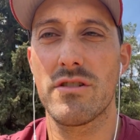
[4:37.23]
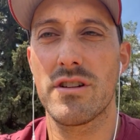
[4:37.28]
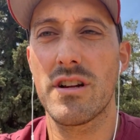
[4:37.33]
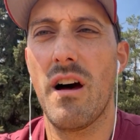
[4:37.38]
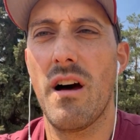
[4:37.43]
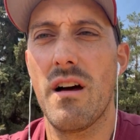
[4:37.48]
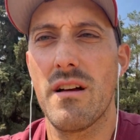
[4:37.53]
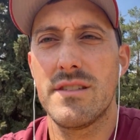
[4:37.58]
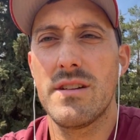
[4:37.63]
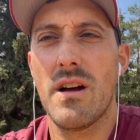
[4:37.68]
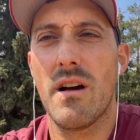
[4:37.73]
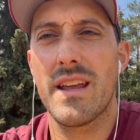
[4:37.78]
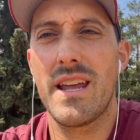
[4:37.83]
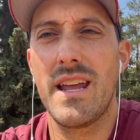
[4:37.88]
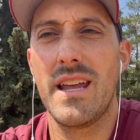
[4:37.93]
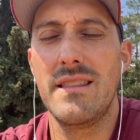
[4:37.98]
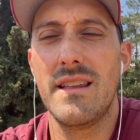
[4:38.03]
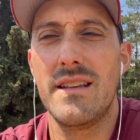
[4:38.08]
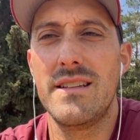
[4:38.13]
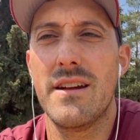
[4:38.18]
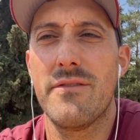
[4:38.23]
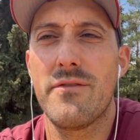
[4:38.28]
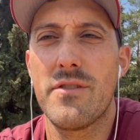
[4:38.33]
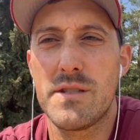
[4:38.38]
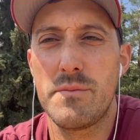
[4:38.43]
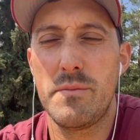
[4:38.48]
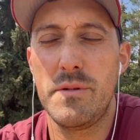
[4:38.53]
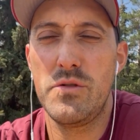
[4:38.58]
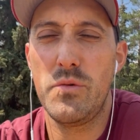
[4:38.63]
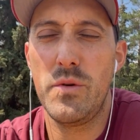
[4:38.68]
talking the
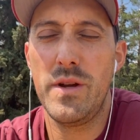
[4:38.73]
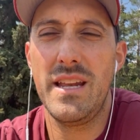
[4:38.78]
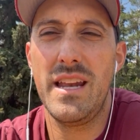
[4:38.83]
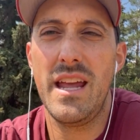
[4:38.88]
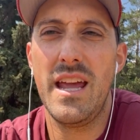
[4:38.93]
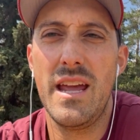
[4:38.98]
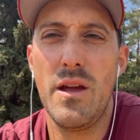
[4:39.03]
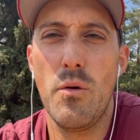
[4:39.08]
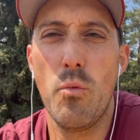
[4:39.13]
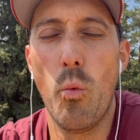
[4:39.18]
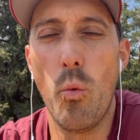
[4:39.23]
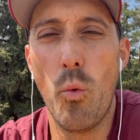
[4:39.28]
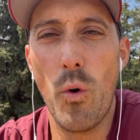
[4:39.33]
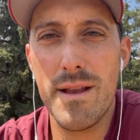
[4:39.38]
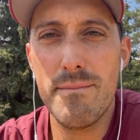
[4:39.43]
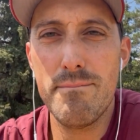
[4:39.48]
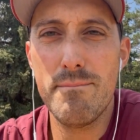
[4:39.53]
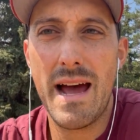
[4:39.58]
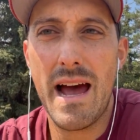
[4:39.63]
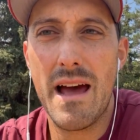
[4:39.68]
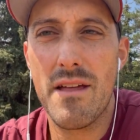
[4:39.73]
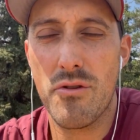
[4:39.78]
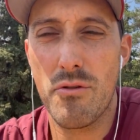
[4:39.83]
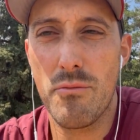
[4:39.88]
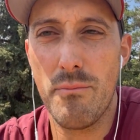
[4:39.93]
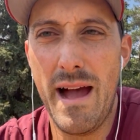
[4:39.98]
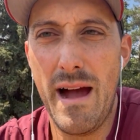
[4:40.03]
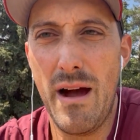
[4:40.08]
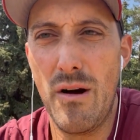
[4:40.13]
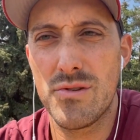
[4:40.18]
difference between a
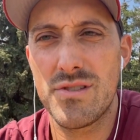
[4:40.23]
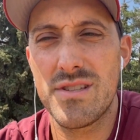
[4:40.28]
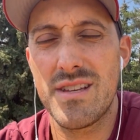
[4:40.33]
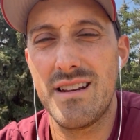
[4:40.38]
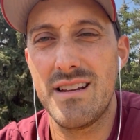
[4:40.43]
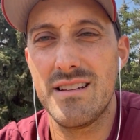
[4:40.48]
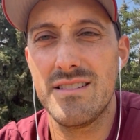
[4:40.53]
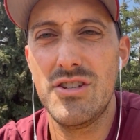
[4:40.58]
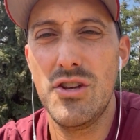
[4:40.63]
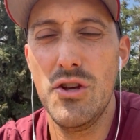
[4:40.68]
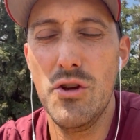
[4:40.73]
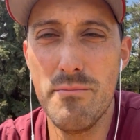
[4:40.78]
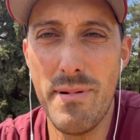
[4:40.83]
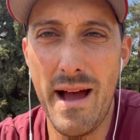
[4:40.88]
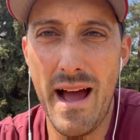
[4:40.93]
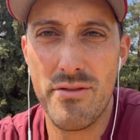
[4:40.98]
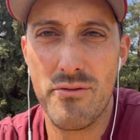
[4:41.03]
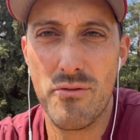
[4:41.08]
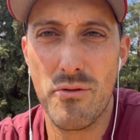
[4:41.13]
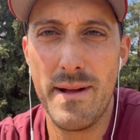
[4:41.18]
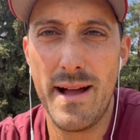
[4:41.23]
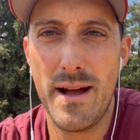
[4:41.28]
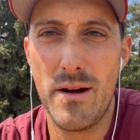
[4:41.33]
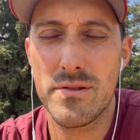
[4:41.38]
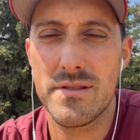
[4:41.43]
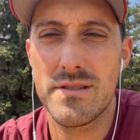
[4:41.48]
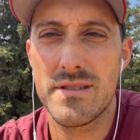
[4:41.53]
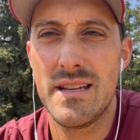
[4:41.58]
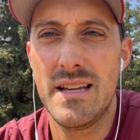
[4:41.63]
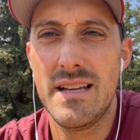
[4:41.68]
1-bathroom house and a 2-bathroom
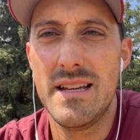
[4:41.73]
house.